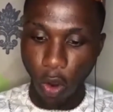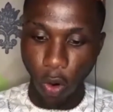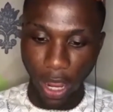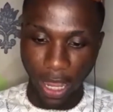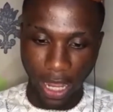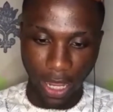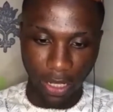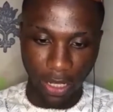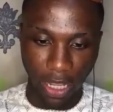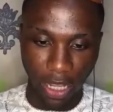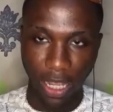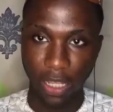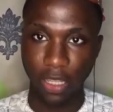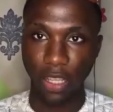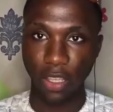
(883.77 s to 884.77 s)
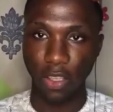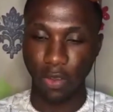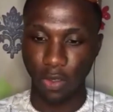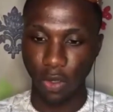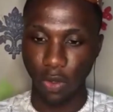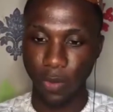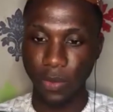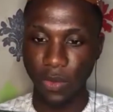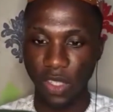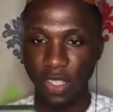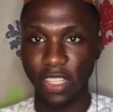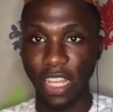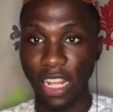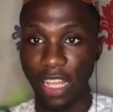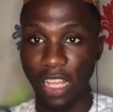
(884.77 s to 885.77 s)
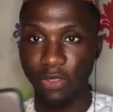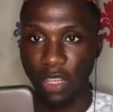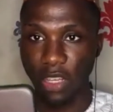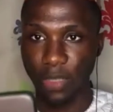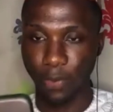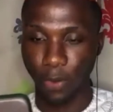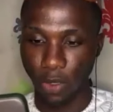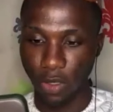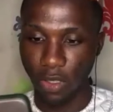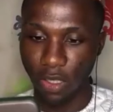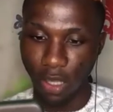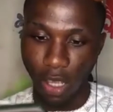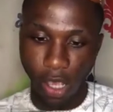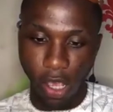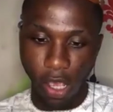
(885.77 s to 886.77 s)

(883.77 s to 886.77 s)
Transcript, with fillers: Oh, I can, I can. Thank you. So this is Ella's response.